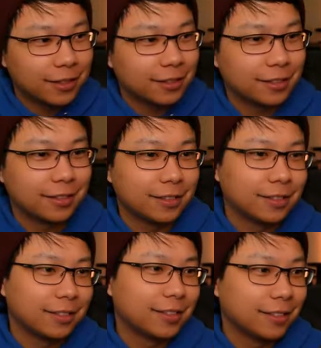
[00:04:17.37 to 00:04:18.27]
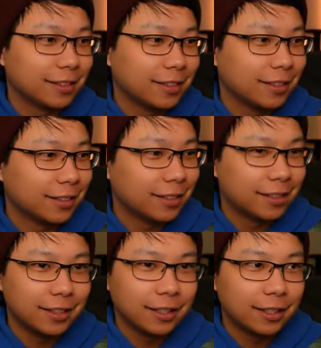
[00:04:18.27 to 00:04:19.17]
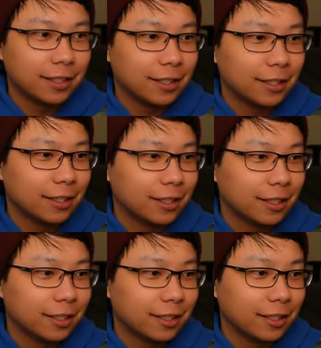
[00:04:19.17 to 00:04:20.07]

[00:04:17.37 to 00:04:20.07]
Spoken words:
Nobody speaks.